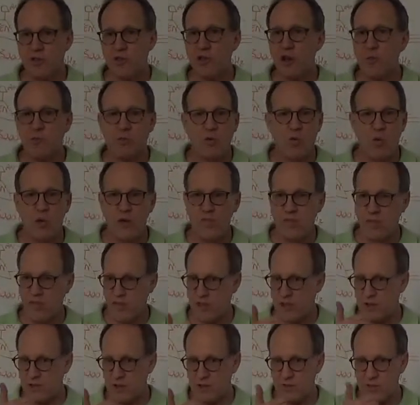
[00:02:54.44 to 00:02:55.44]
the number one
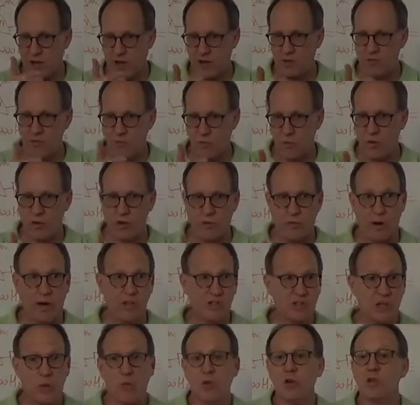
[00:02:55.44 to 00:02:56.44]
thing when I
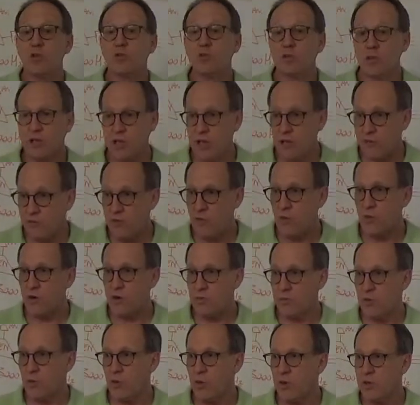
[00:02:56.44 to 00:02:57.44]
say, what are you looking for in
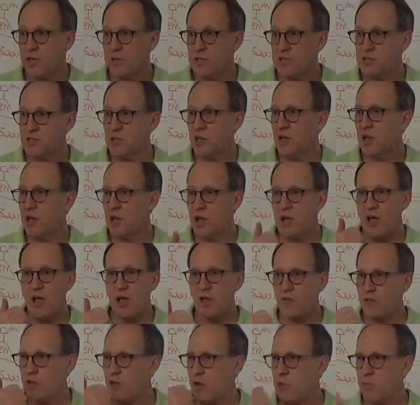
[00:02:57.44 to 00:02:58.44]
employees?
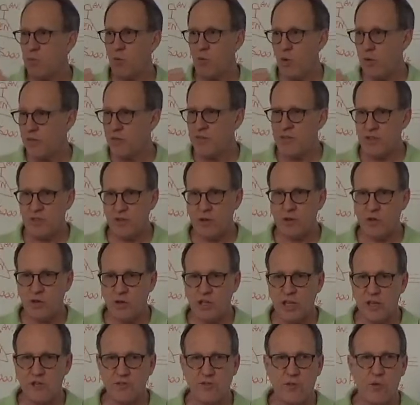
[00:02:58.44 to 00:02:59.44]
The number one thing they're
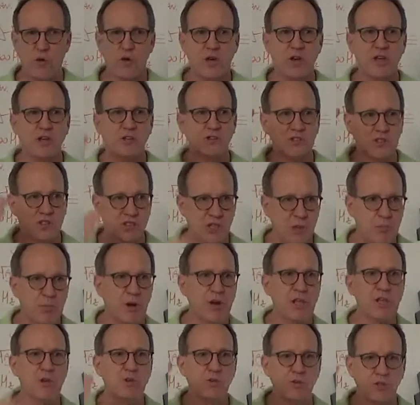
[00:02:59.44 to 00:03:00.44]
looking for is
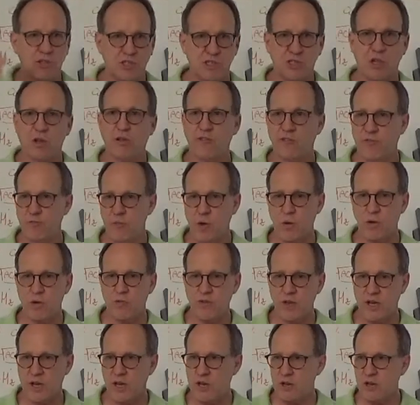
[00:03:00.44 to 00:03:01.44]
somebody who's
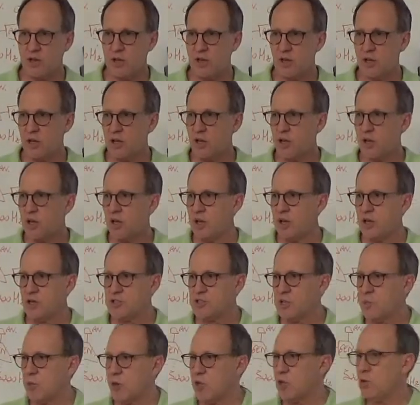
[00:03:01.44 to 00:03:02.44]
self-motivated.
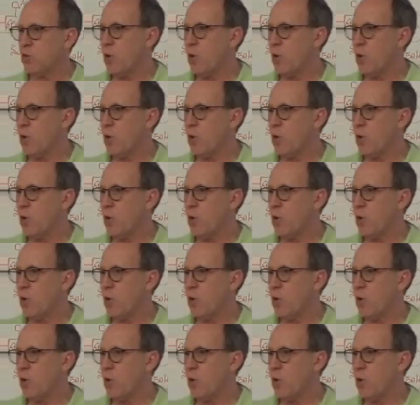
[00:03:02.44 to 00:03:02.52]
Somebody